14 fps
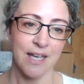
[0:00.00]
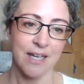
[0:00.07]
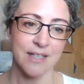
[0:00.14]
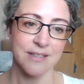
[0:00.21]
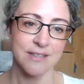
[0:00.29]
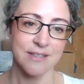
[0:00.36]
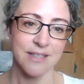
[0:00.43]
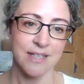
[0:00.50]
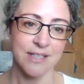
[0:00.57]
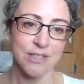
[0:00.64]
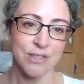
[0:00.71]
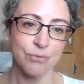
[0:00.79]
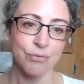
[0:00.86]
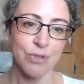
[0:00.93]
And
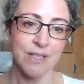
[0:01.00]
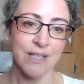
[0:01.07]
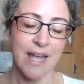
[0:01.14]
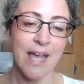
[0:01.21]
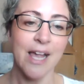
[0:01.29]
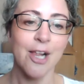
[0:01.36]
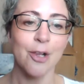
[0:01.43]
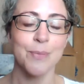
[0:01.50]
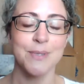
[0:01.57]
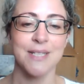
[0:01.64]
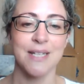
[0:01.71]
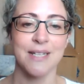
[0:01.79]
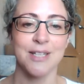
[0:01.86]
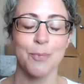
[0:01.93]
it's really
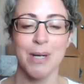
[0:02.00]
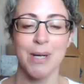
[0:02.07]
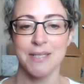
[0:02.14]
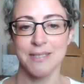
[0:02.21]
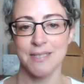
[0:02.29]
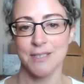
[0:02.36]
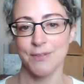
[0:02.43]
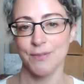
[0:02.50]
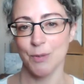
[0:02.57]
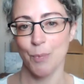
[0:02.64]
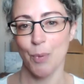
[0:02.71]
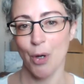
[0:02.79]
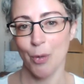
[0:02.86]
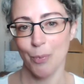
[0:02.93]
helped in the practice of
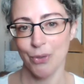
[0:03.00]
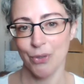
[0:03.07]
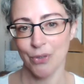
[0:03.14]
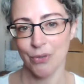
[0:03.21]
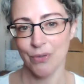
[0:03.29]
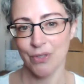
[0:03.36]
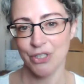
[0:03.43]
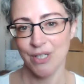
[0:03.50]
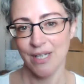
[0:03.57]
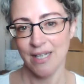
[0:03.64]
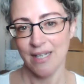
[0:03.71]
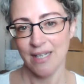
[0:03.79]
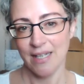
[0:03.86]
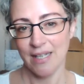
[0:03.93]
support brokerage
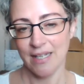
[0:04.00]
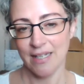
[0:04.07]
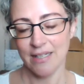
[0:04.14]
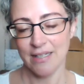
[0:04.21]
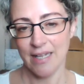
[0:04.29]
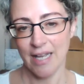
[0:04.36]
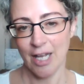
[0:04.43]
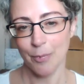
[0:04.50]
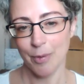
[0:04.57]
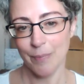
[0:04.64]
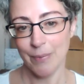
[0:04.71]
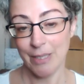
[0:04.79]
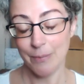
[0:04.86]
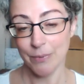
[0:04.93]
in
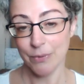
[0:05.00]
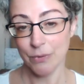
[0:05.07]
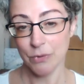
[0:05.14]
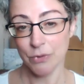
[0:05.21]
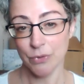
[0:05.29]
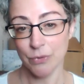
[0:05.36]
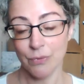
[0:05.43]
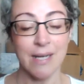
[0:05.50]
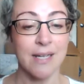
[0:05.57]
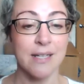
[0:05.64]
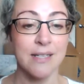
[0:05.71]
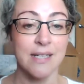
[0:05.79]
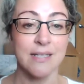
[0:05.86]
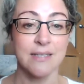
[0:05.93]
helping people to
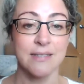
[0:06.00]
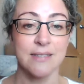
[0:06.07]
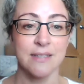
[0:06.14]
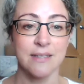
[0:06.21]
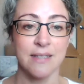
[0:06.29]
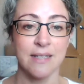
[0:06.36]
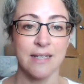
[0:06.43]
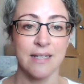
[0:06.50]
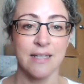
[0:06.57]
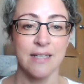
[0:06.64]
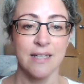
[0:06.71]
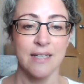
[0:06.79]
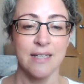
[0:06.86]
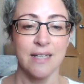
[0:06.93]
recognize the
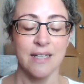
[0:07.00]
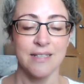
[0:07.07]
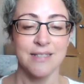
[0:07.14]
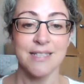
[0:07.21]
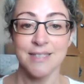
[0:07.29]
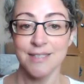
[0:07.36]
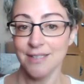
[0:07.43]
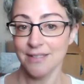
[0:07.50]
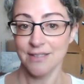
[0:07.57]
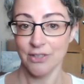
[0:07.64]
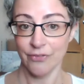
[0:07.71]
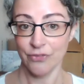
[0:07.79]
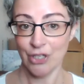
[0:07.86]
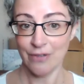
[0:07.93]
distance
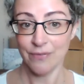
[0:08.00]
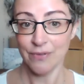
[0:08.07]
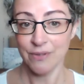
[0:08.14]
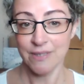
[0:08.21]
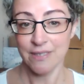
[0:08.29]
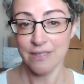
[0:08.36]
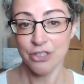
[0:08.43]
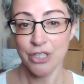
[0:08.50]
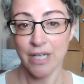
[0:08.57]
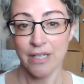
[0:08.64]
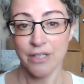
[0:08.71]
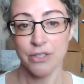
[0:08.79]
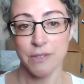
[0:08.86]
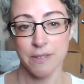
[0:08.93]
they've travelled in the
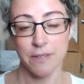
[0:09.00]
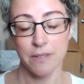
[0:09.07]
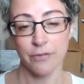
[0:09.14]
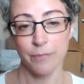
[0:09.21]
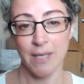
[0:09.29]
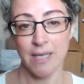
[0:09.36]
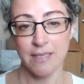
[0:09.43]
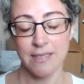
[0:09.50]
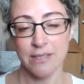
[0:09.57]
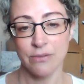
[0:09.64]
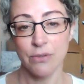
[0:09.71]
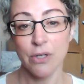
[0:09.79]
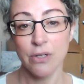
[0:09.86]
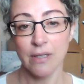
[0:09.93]
changes that they've made in
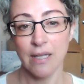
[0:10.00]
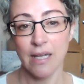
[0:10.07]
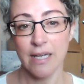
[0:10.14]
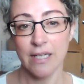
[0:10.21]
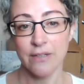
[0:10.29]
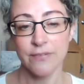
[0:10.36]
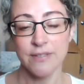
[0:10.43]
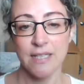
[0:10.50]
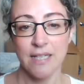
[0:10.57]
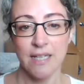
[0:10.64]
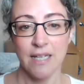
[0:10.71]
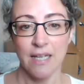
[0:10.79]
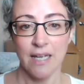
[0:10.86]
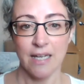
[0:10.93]
their own lives,
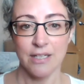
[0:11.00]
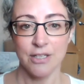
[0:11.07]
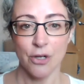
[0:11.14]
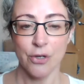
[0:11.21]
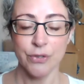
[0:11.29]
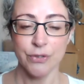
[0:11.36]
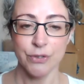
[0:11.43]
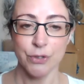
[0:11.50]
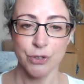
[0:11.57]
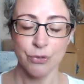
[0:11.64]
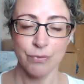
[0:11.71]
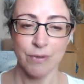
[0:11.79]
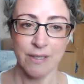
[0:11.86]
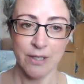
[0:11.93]
and also
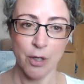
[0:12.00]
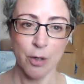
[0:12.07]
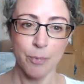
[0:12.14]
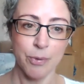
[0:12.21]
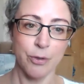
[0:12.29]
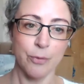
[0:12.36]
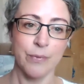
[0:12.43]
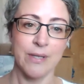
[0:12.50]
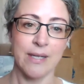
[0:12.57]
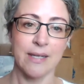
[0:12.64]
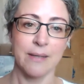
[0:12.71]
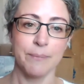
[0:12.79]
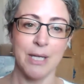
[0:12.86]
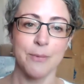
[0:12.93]
to really open up
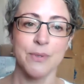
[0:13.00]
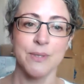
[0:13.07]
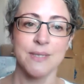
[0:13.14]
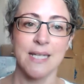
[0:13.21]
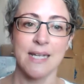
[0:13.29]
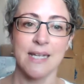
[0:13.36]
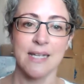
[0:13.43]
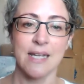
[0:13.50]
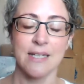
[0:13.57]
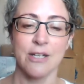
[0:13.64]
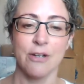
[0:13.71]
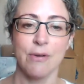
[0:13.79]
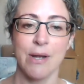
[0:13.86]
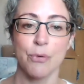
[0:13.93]
think, people's
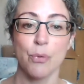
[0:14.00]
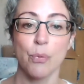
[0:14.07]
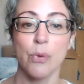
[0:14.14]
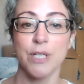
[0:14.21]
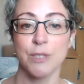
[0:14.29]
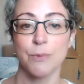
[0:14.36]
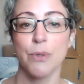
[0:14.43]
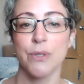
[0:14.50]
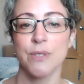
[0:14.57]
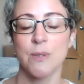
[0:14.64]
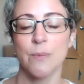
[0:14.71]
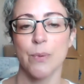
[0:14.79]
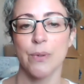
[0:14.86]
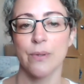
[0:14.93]
thinking around what is
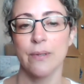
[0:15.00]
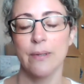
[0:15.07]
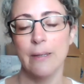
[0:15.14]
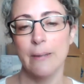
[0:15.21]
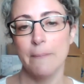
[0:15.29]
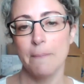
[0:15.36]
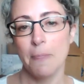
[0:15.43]
possible